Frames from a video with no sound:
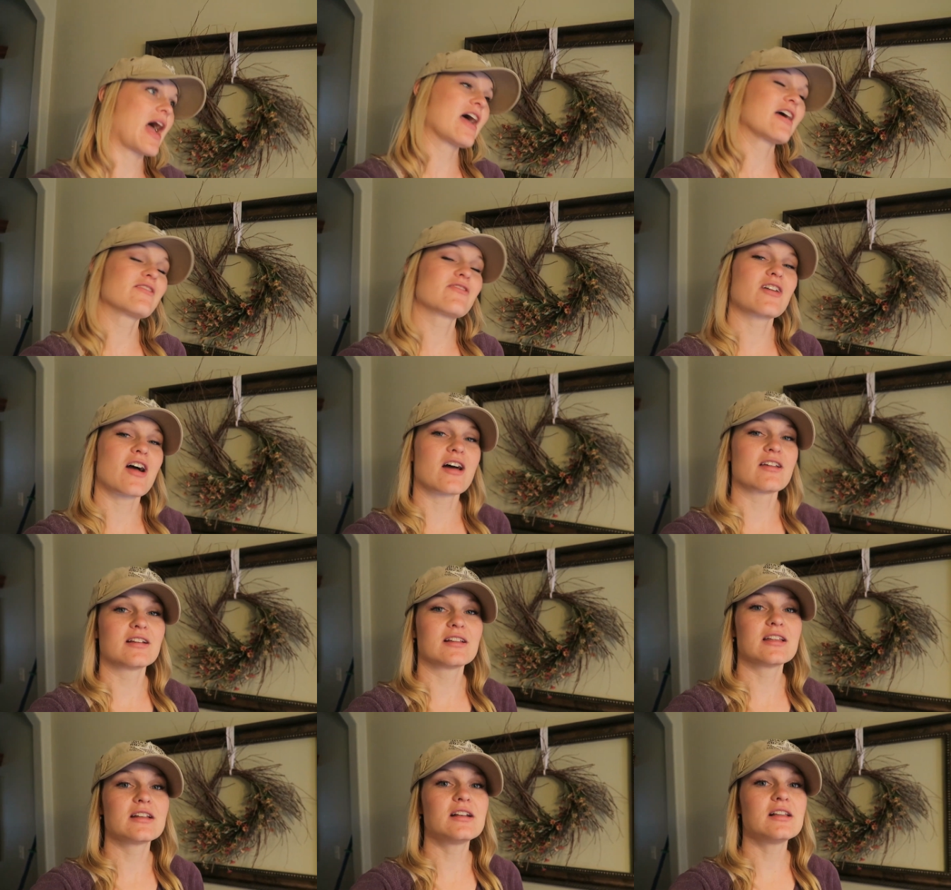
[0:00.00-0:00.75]
I've
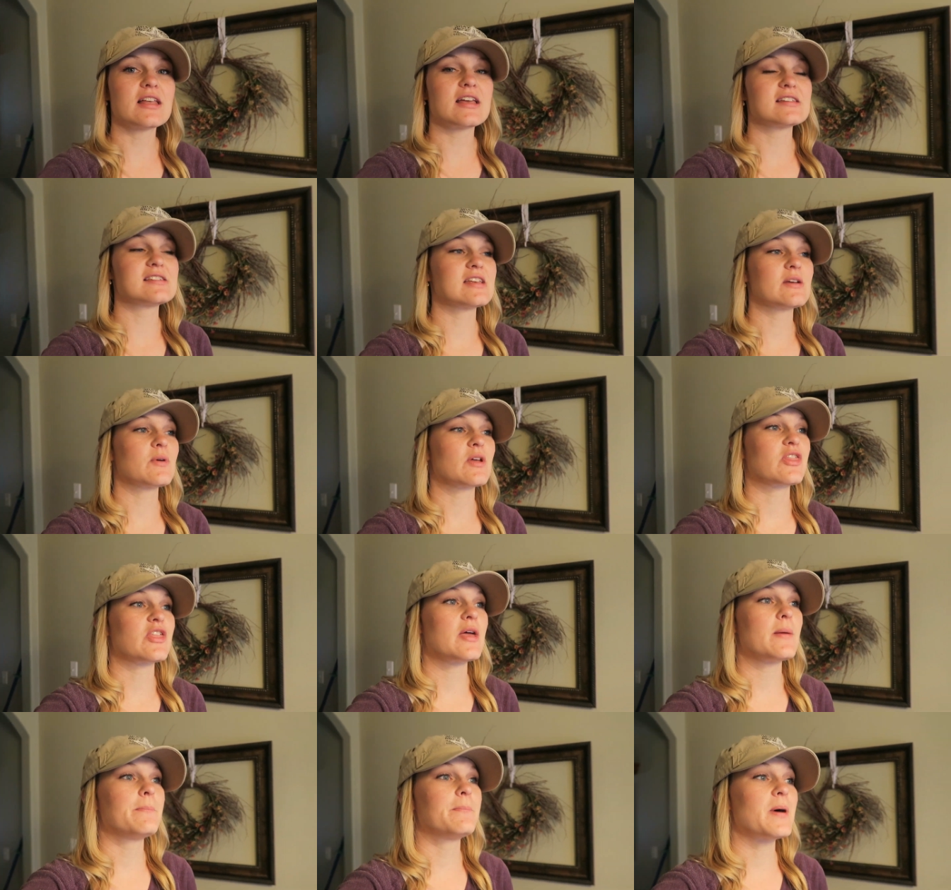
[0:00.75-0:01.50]
gotten a little lazy
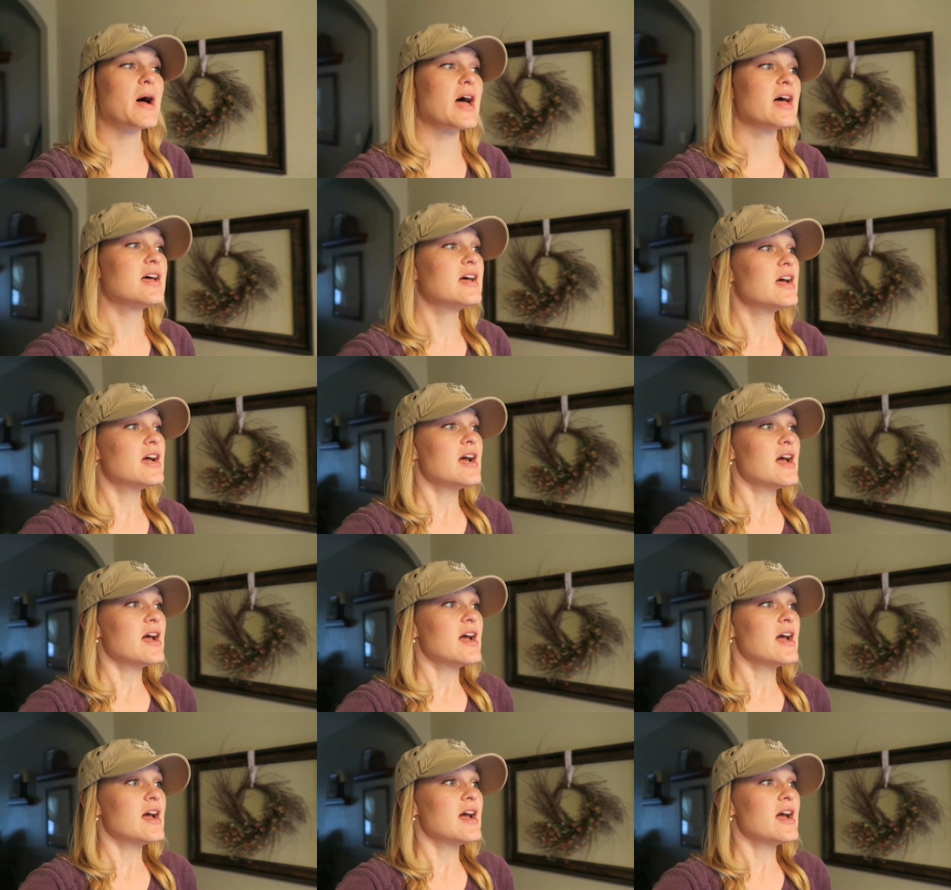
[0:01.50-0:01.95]
with it, but